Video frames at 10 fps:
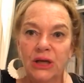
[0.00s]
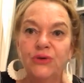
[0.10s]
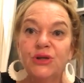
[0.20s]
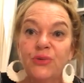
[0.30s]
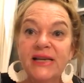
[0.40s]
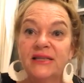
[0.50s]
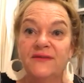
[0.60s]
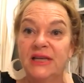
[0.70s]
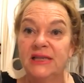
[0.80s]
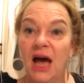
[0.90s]
use the
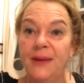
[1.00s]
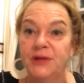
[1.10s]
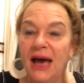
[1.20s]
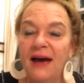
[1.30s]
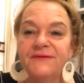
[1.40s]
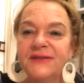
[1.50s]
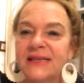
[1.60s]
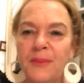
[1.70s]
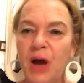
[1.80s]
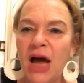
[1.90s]
rest of the time to have
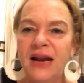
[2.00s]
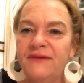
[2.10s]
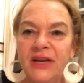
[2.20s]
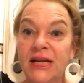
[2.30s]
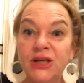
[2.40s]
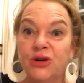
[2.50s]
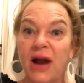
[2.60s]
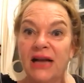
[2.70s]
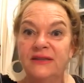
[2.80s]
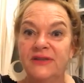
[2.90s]
some kind of an
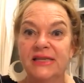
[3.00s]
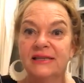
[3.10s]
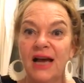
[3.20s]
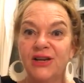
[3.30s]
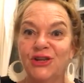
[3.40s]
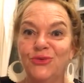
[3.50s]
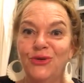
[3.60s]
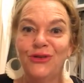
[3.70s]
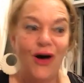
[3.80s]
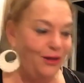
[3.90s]
interactive discussion
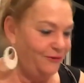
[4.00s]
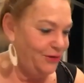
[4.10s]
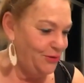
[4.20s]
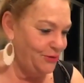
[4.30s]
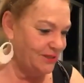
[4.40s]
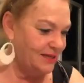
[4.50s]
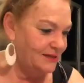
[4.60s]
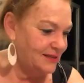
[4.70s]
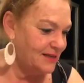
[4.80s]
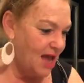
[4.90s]
with all of you
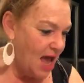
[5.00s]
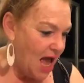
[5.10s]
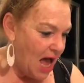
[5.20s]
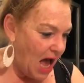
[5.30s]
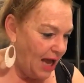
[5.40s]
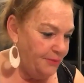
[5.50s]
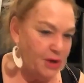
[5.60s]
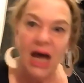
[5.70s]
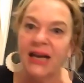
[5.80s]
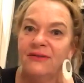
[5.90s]
since
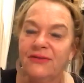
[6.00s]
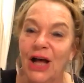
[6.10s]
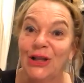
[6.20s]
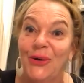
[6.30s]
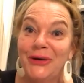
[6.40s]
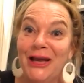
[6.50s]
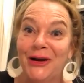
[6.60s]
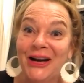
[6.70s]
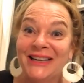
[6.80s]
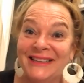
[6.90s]
I'm kind of alone
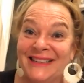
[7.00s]
here.